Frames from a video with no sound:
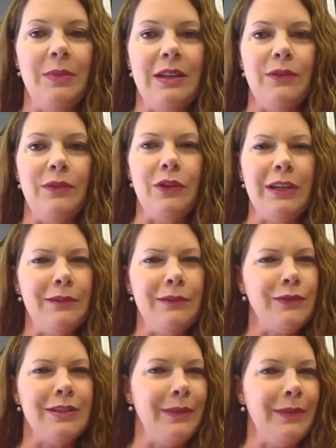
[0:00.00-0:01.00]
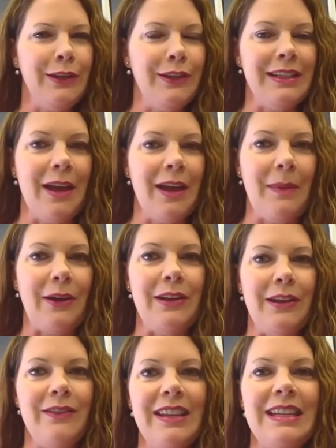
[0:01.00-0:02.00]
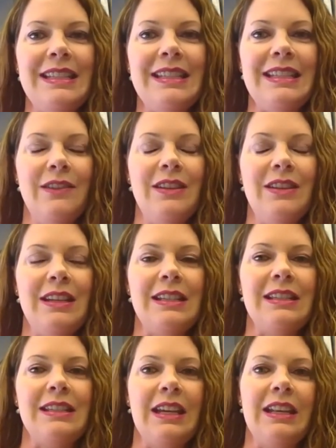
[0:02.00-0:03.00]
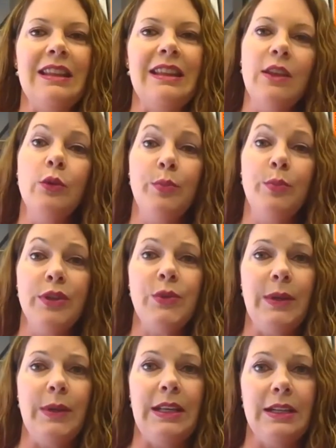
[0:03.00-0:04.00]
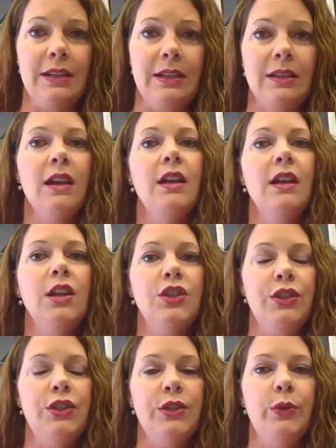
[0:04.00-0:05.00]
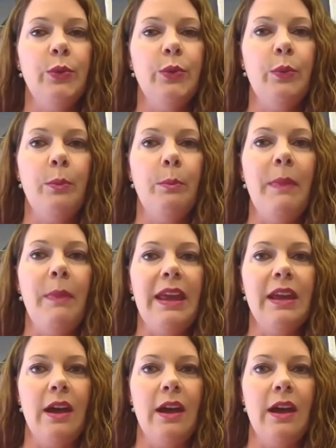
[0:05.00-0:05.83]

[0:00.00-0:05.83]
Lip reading: but if you're looking for something good to come out of it, it's given us kind of that little push we needed to make